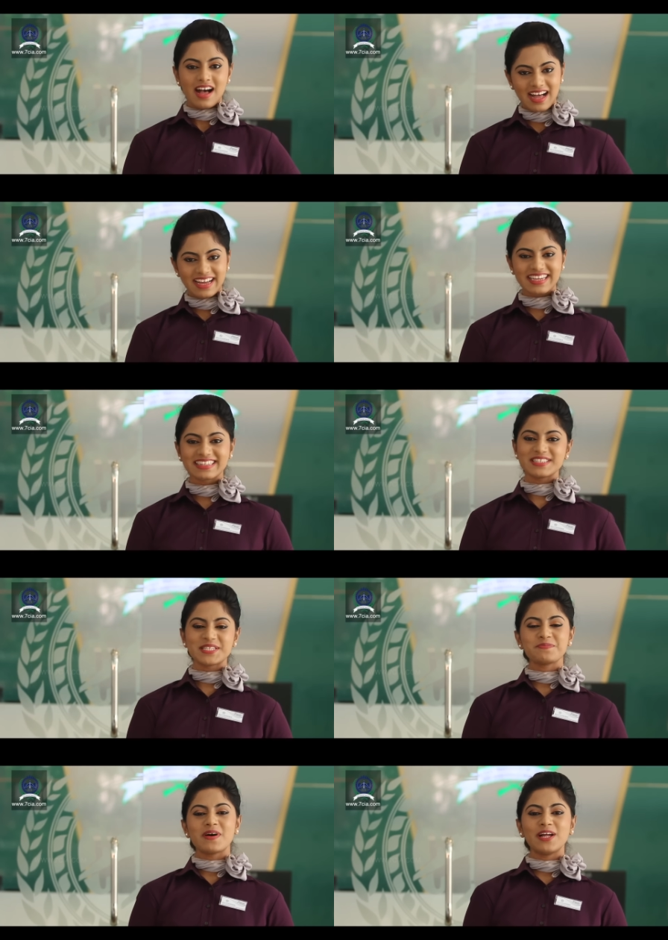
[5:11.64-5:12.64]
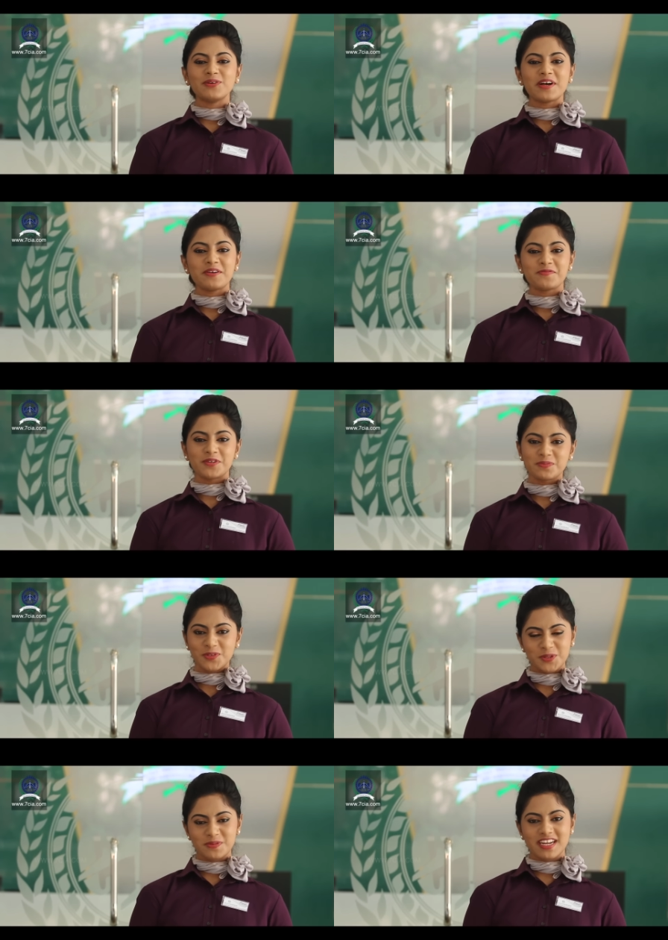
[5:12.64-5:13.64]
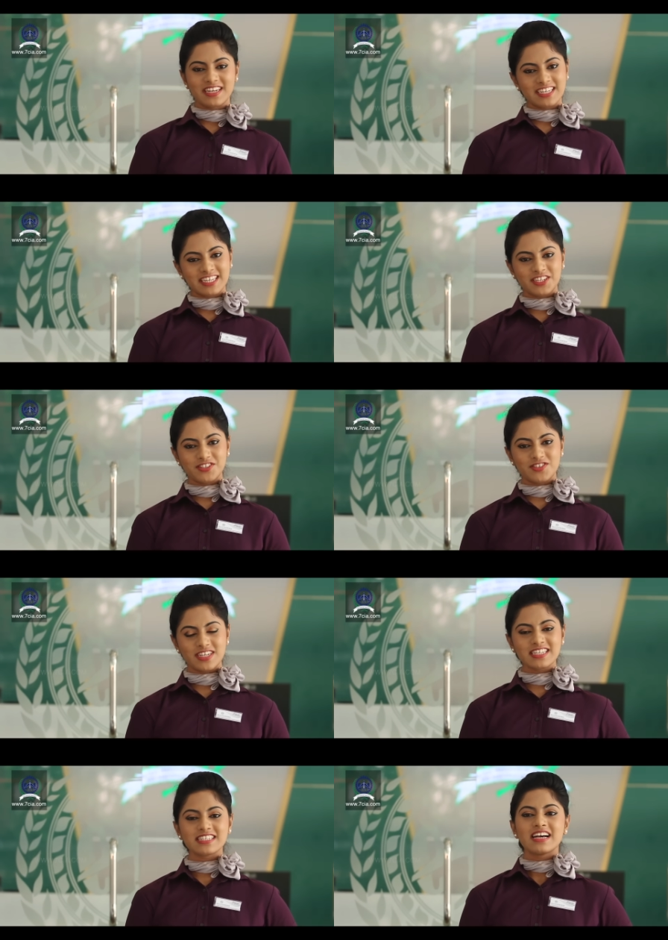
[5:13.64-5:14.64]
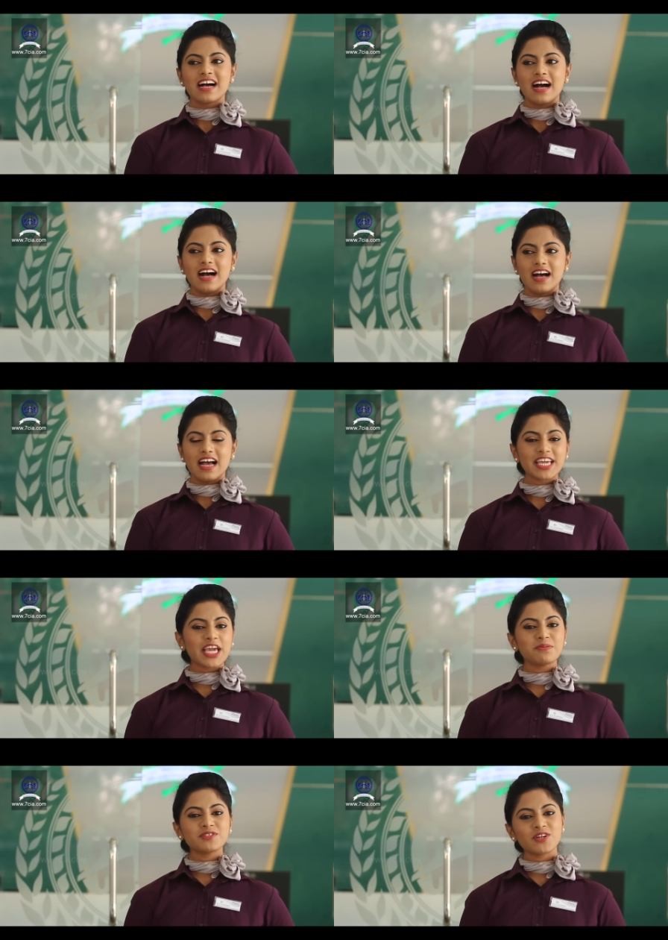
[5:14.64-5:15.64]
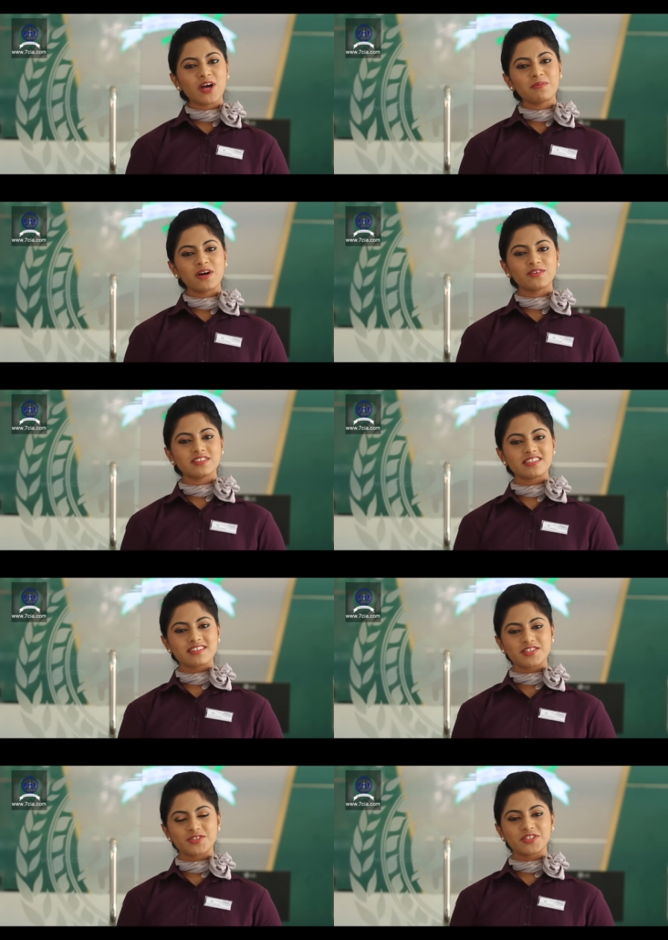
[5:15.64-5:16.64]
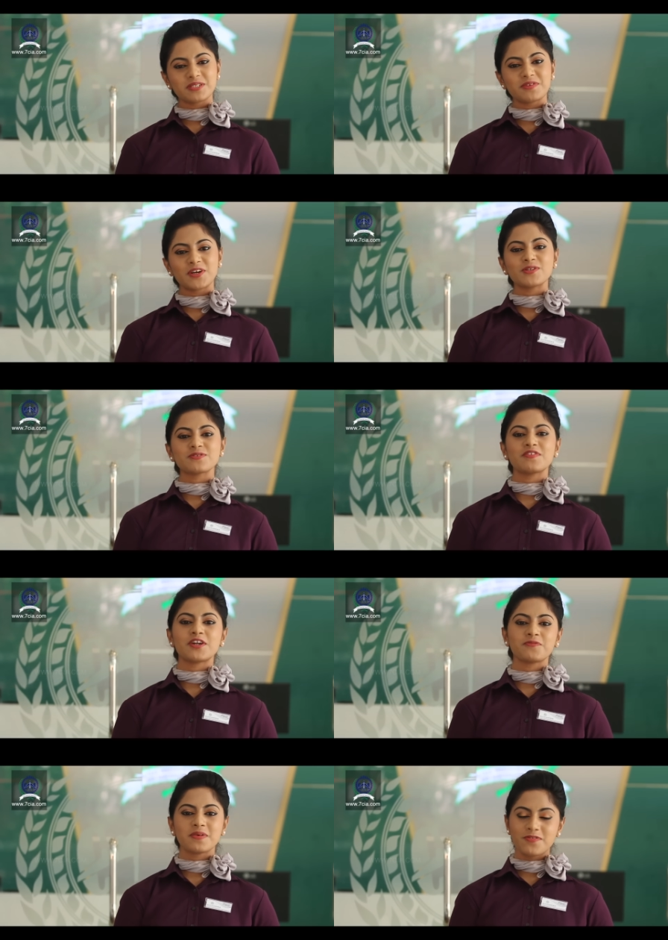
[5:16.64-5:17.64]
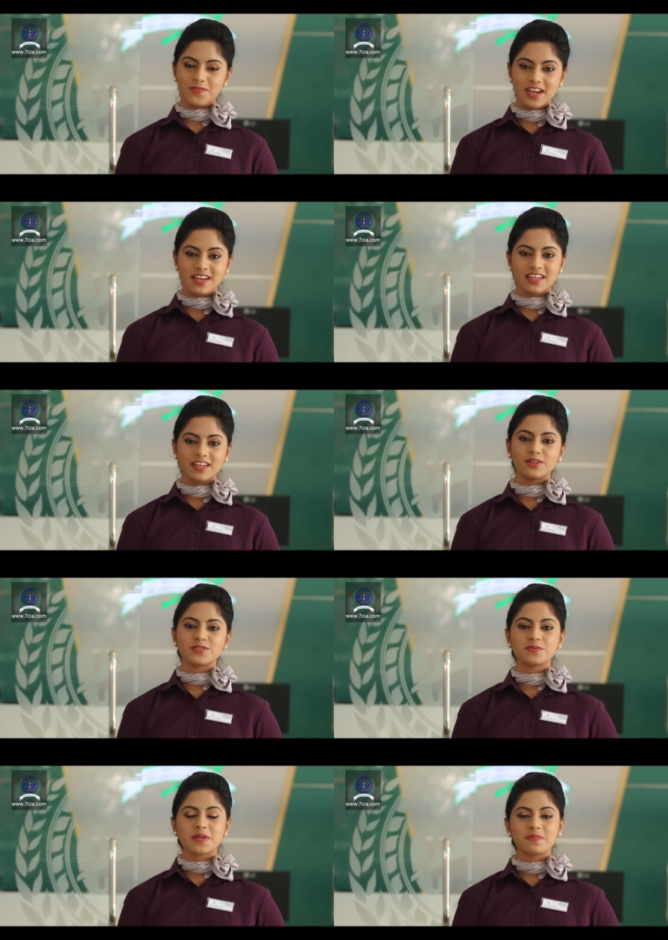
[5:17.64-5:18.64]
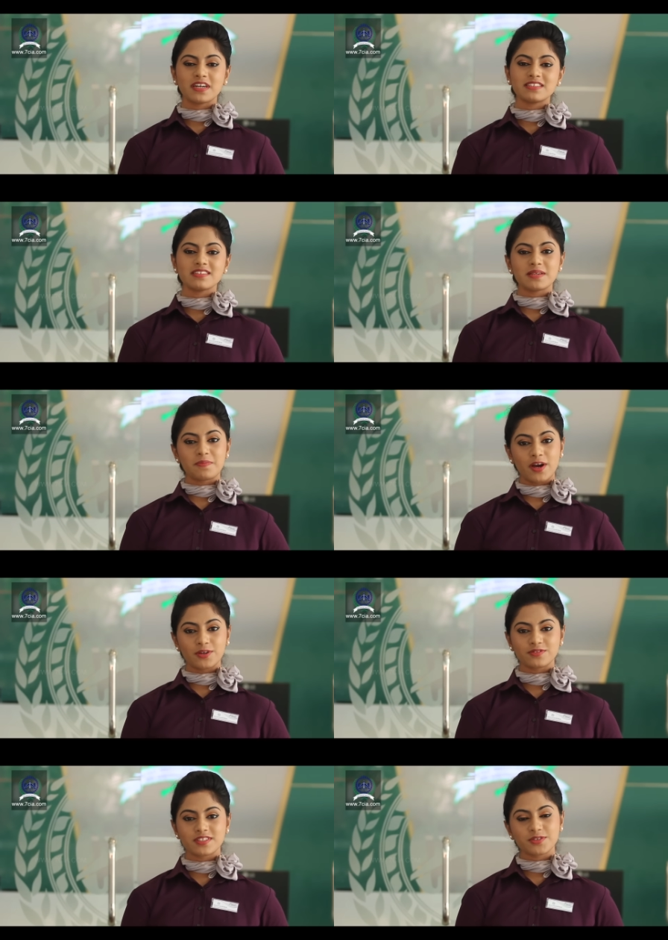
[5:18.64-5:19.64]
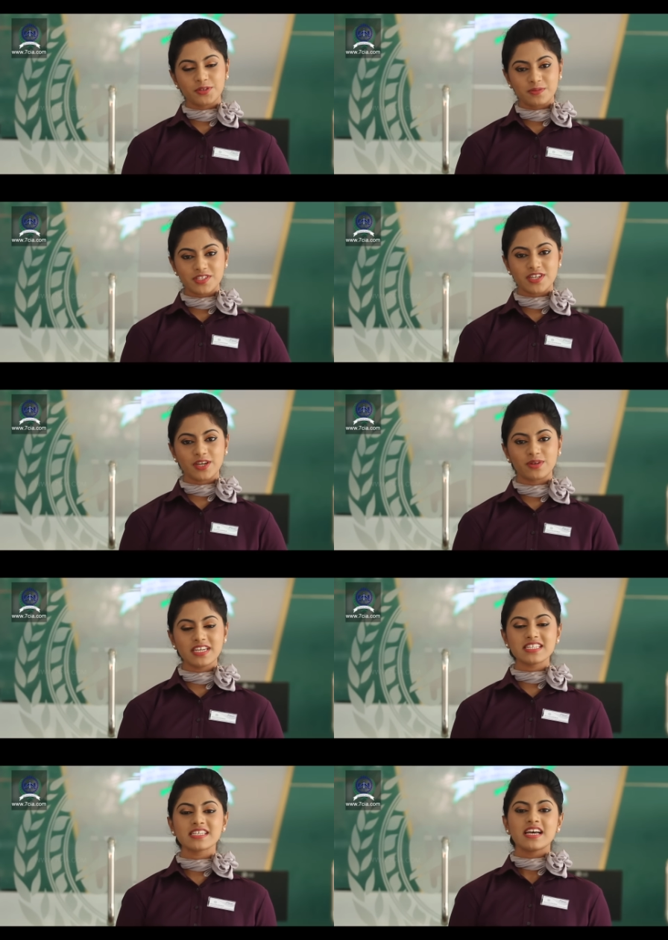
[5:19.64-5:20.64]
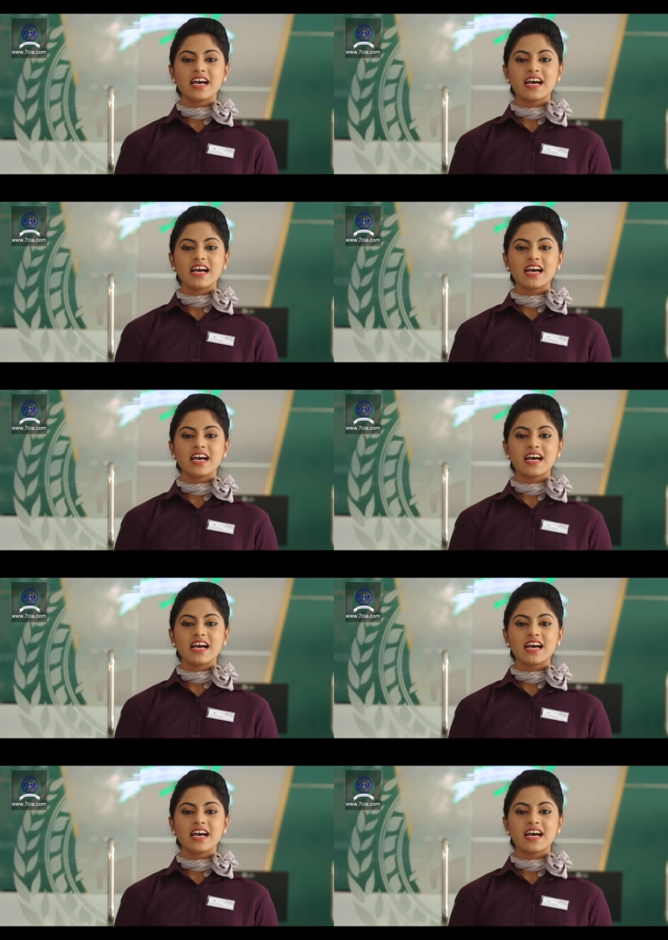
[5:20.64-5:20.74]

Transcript: Hi, this is Malu. I am from Todbera in Idukki district. I came to know about this institution because of one of my friends, and also my mother is a part of this Kudumbashree unit.